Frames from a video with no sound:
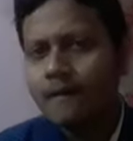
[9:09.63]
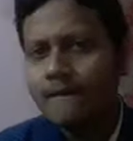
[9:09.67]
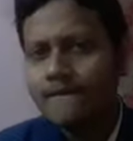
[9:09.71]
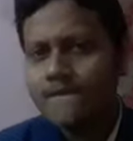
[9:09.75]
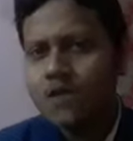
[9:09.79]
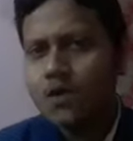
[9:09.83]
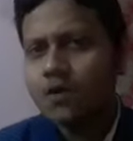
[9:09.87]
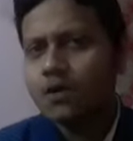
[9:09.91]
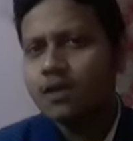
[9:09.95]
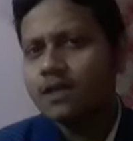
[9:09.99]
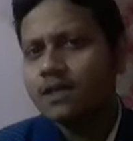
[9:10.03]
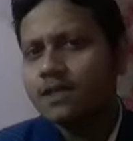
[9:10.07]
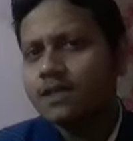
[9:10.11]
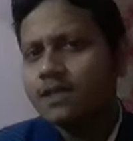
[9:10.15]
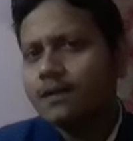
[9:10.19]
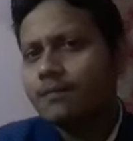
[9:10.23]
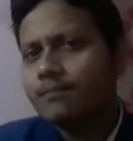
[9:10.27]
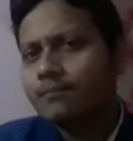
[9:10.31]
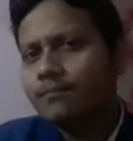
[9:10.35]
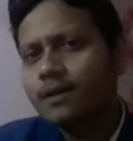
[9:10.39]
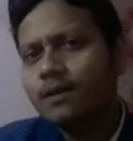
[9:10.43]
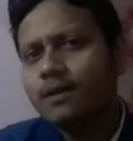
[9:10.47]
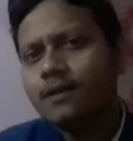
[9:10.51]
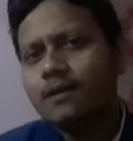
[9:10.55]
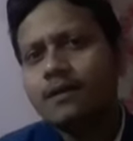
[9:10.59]
For
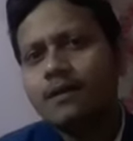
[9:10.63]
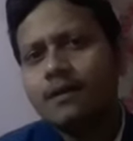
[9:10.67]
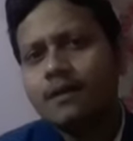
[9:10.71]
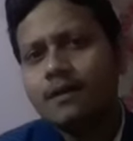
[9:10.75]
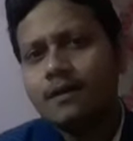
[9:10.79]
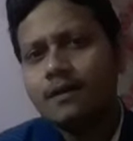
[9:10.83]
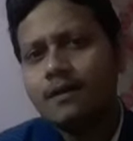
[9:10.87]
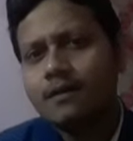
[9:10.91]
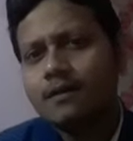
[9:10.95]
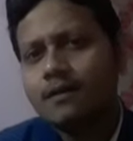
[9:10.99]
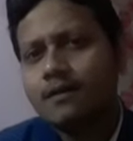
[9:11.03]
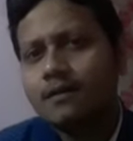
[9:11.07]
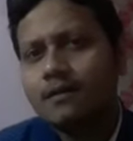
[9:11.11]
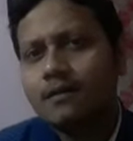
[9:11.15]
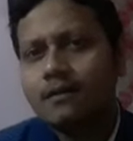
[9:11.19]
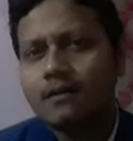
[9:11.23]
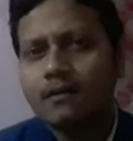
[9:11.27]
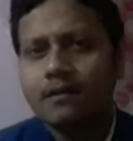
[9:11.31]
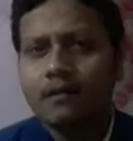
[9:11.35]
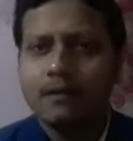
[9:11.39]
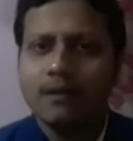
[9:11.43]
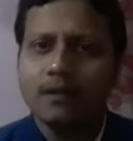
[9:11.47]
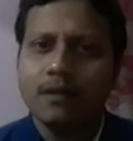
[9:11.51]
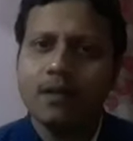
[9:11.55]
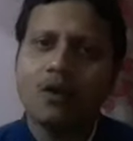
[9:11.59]
example,
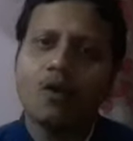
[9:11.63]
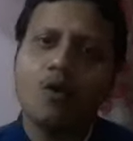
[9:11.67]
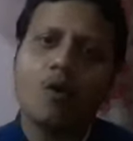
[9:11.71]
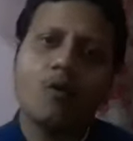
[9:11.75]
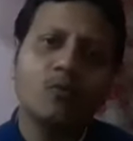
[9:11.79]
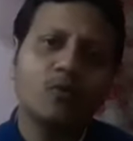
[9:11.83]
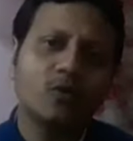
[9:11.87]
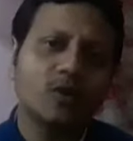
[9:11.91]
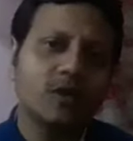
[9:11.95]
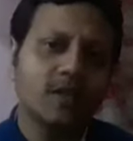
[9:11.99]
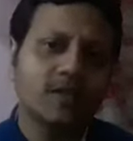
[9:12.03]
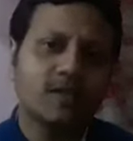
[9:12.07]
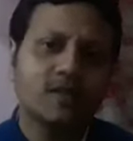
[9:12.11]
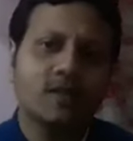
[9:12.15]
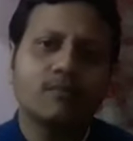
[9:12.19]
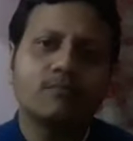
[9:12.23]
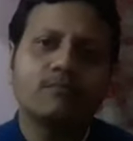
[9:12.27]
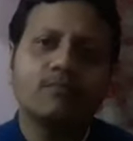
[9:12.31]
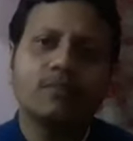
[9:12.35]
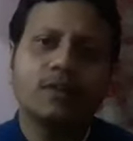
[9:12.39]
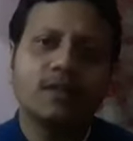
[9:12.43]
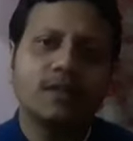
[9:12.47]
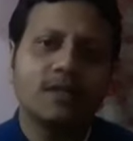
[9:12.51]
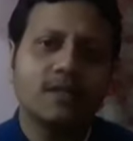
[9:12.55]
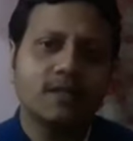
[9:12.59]
the common
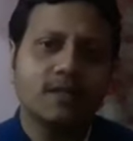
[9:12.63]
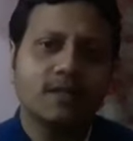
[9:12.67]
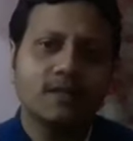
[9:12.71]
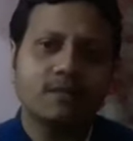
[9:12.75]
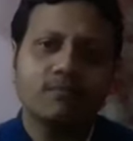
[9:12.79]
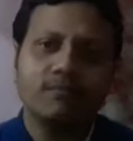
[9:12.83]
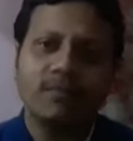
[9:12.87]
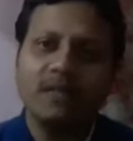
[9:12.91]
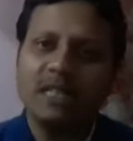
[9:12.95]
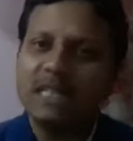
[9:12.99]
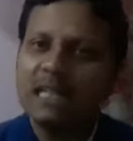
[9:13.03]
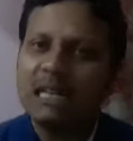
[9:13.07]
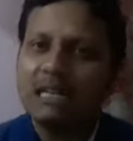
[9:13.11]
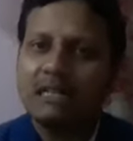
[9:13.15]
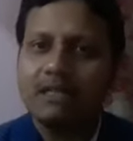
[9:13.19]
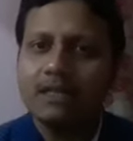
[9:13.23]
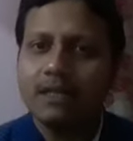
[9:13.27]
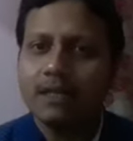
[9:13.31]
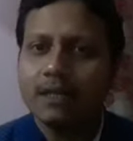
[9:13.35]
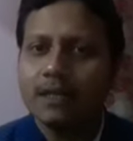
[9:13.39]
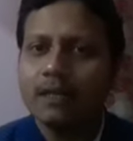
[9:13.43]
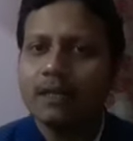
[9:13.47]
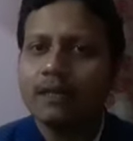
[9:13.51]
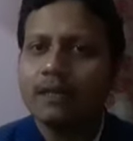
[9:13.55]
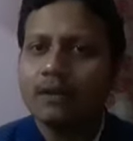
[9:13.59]
example is beta
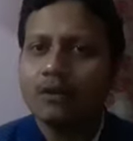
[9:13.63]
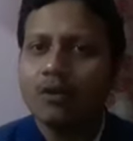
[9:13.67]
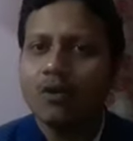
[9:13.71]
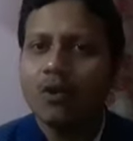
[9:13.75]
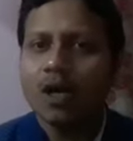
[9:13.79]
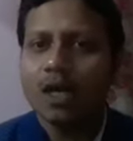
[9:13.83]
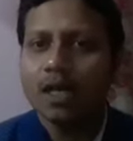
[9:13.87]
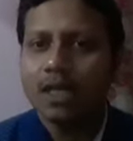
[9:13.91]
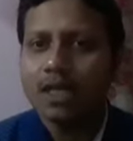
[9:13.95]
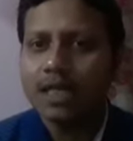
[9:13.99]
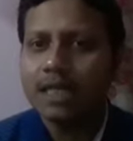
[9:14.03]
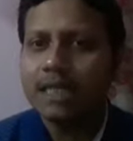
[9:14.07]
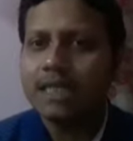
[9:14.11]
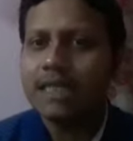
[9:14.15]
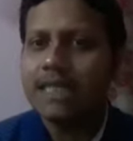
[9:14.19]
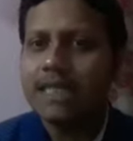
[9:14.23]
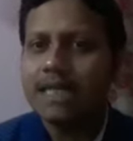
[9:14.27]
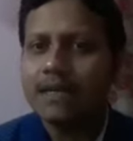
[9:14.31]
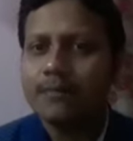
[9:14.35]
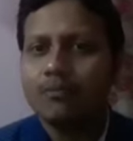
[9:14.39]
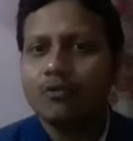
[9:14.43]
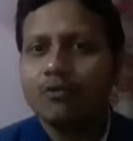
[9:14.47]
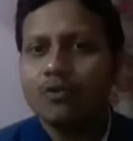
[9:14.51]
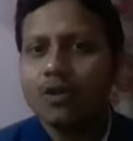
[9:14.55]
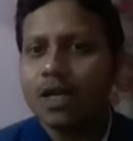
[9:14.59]
decay, where the
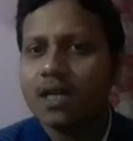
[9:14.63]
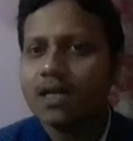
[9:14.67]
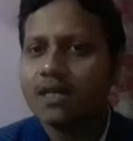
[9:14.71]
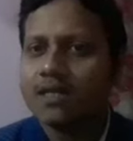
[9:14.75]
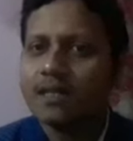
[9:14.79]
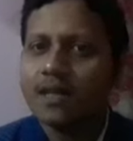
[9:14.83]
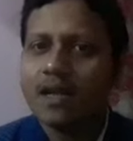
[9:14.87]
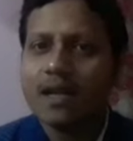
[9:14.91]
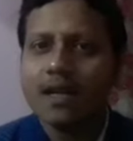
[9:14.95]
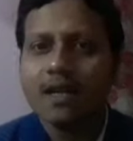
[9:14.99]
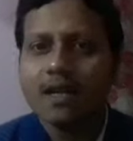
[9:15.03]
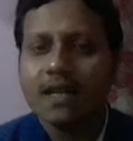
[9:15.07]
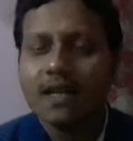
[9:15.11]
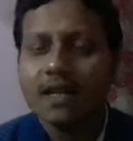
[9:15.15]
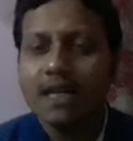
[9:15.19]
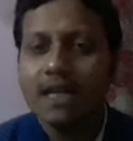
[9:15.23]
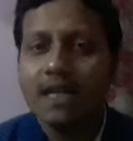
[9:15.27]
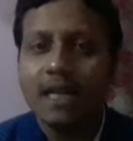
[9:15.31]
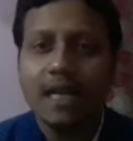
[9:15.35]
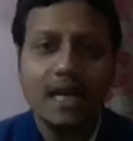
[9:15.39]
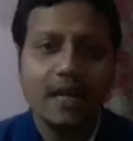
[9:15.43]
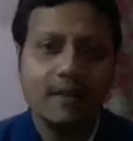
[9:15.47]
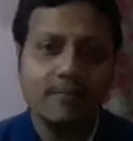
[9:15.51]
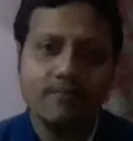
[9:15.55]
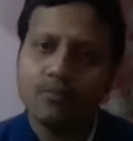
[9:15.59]
decay products are
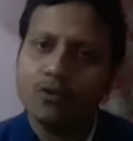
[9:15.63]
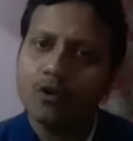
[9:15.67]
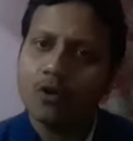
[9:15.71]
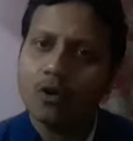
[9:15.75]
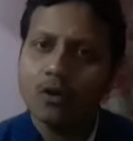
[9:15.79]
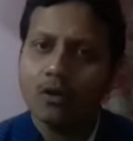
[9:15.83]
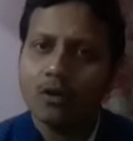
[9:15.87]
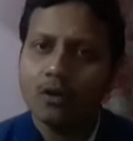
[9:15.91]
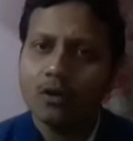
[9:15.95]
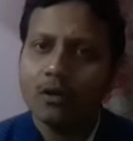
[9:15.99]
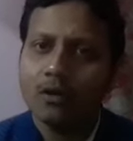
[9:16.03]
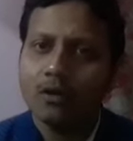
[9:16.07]
lepton,